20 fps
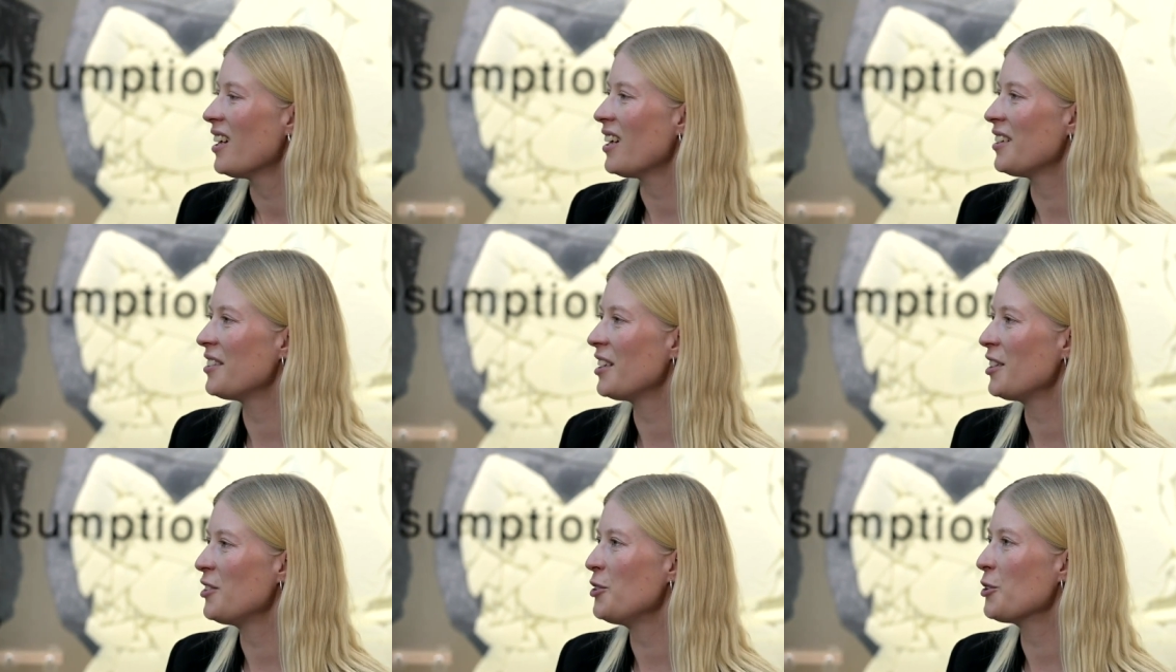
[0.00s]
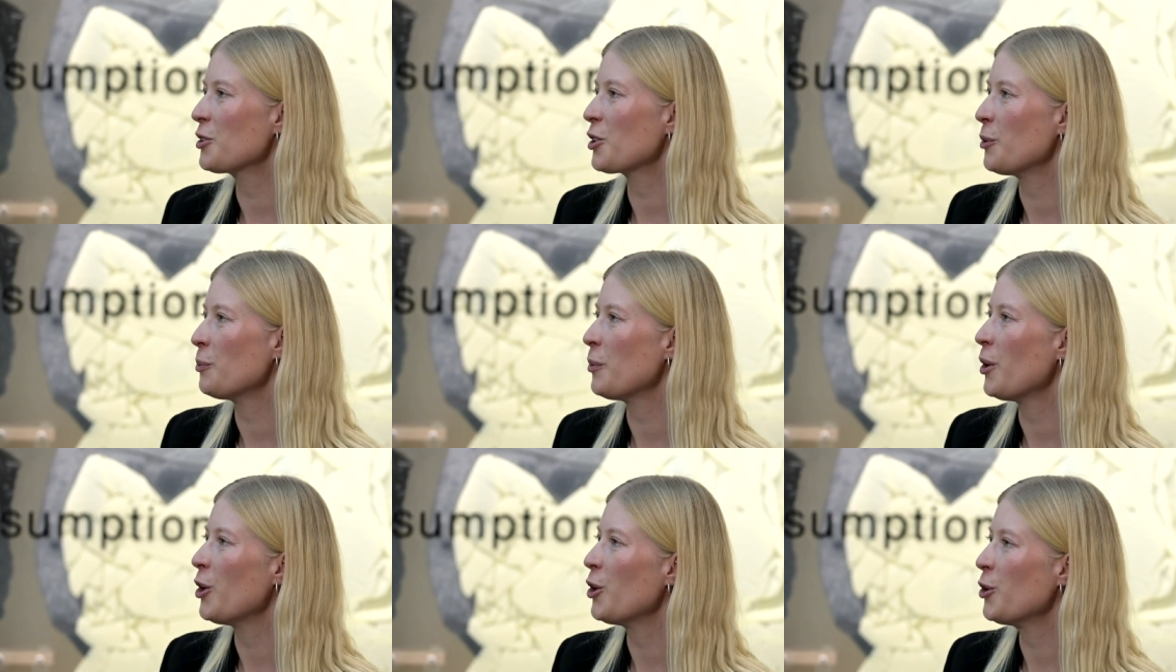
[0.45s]
and then you
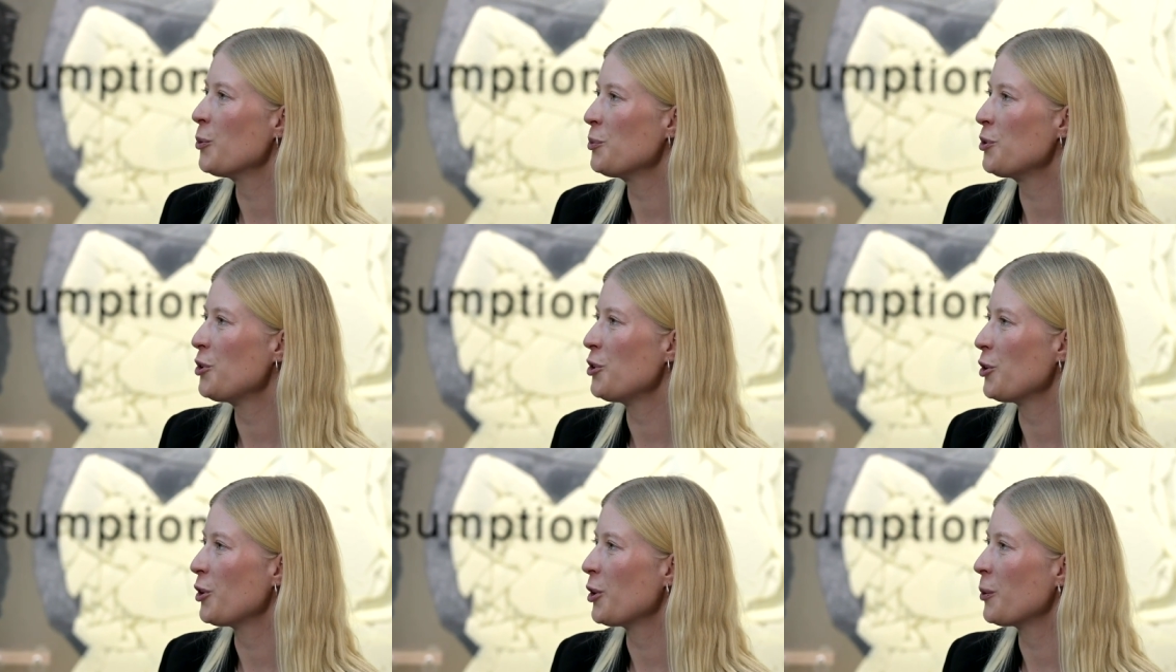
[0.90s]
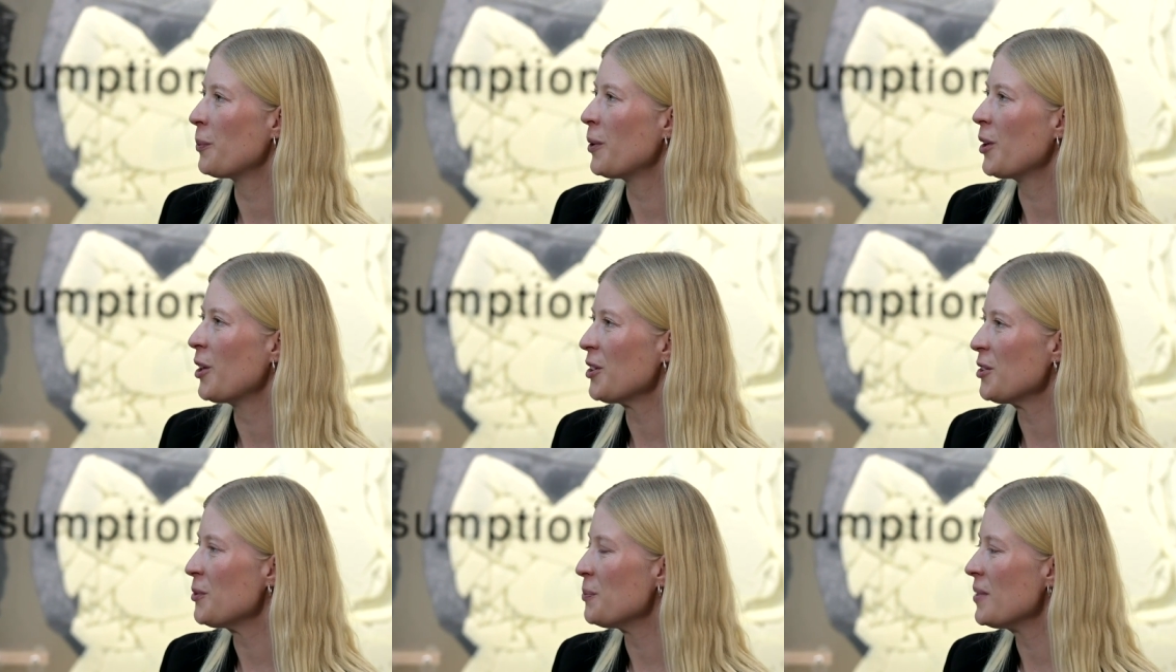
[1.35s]
come home to your
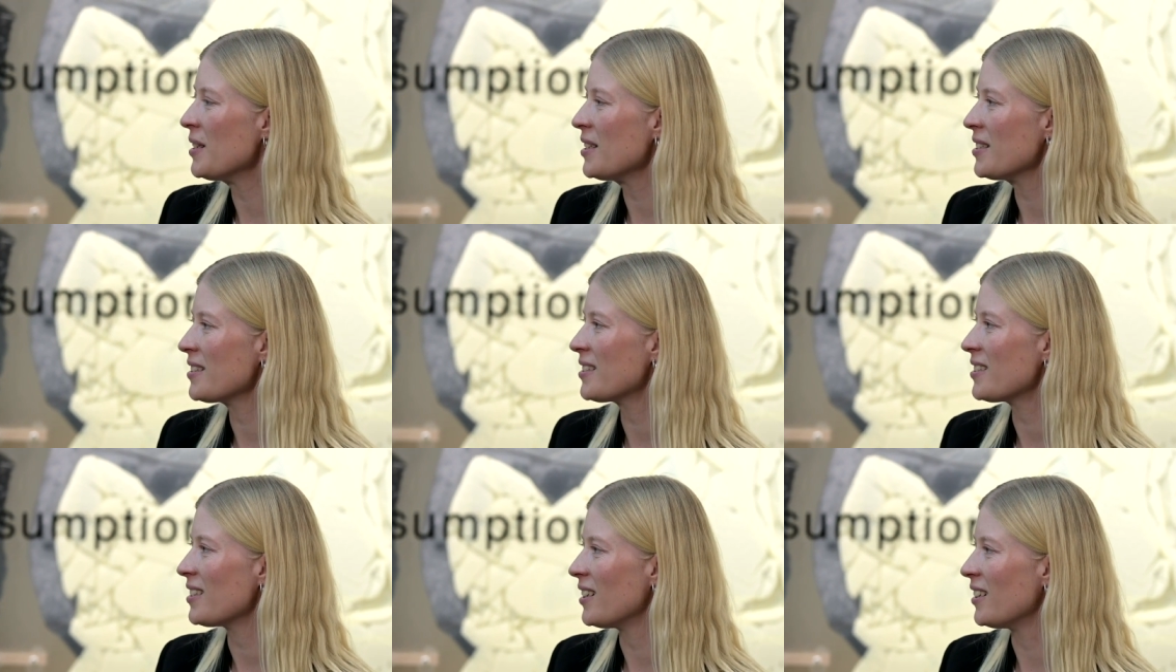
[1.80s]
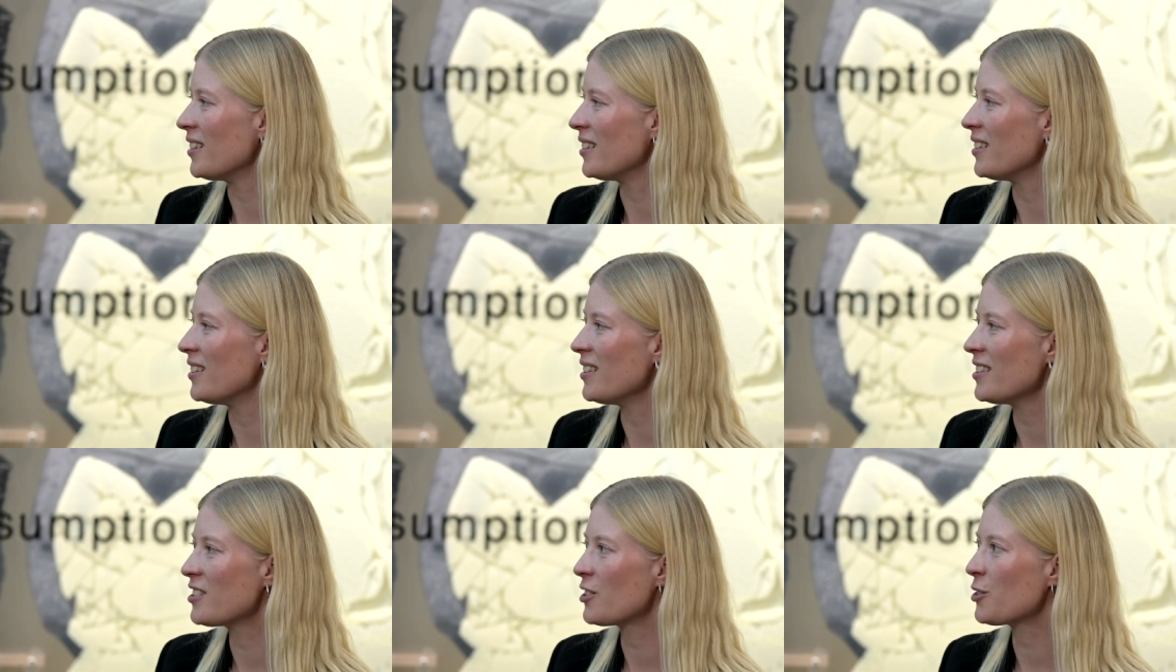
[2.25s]
apartment
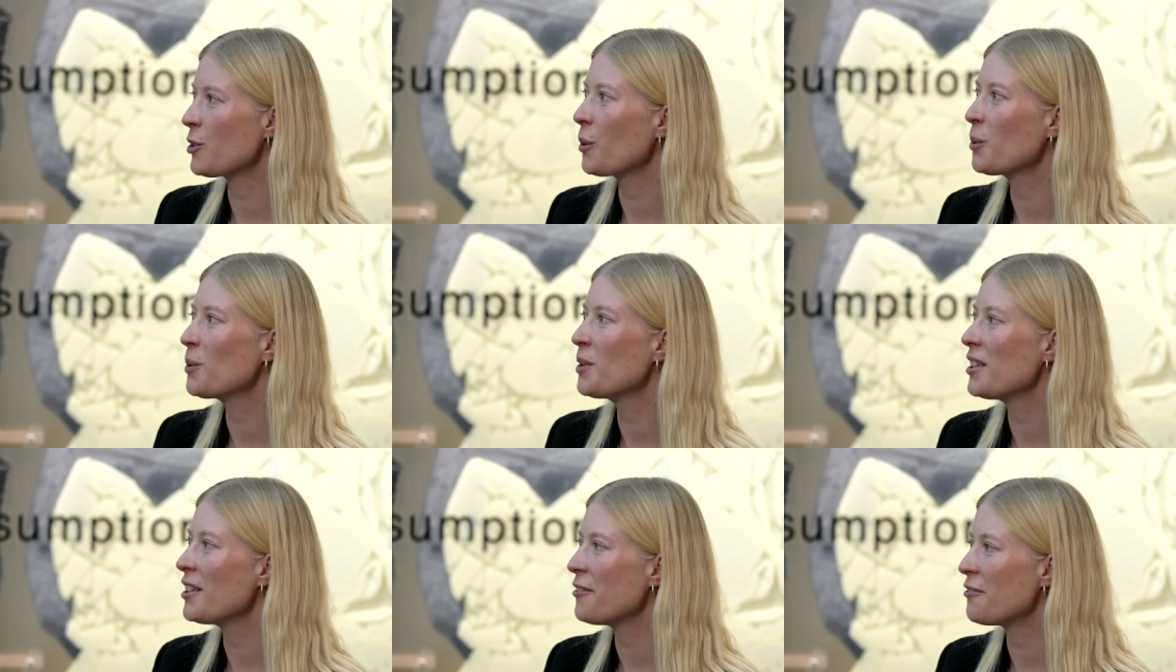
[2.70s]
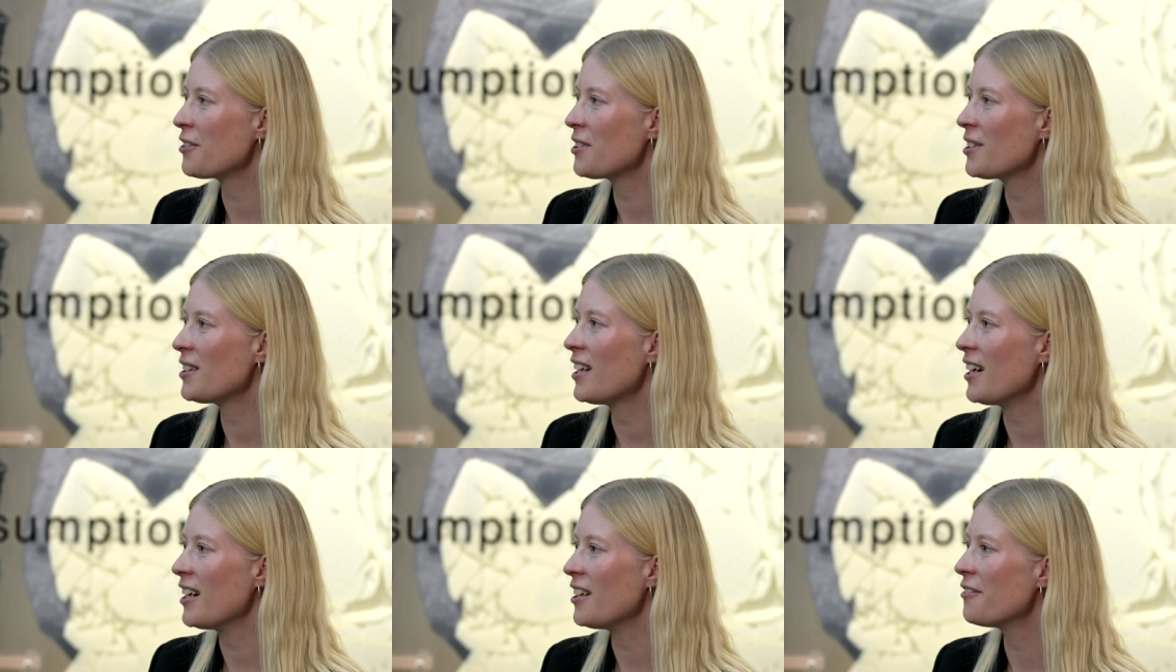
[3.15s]
and it's a totally
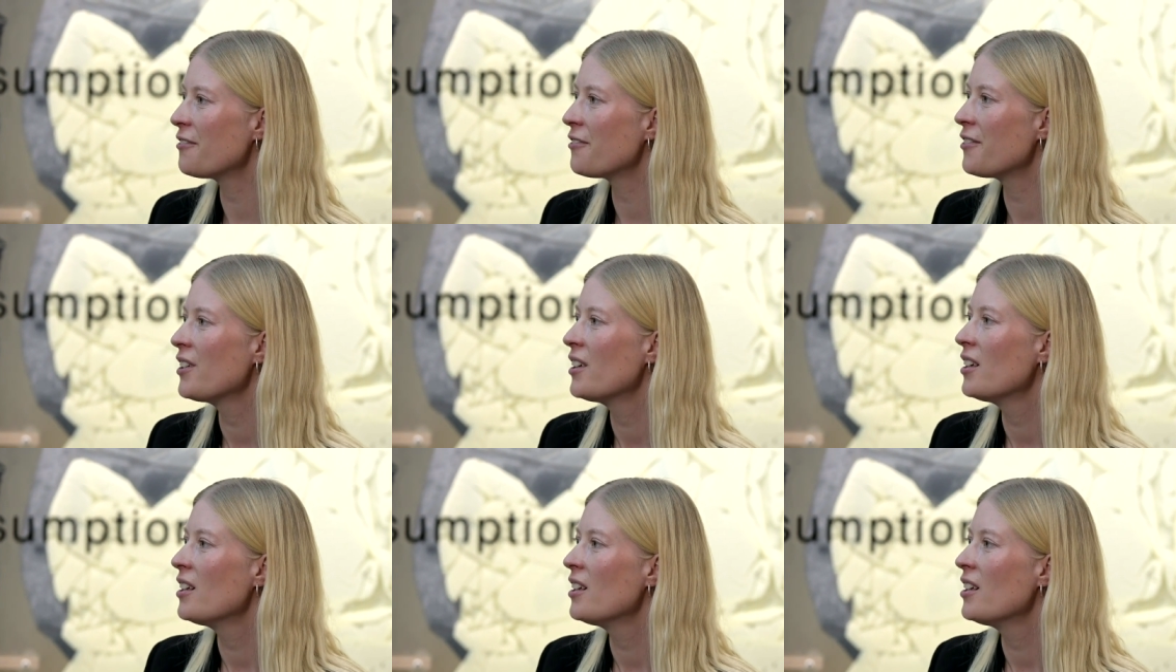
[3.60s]
different life.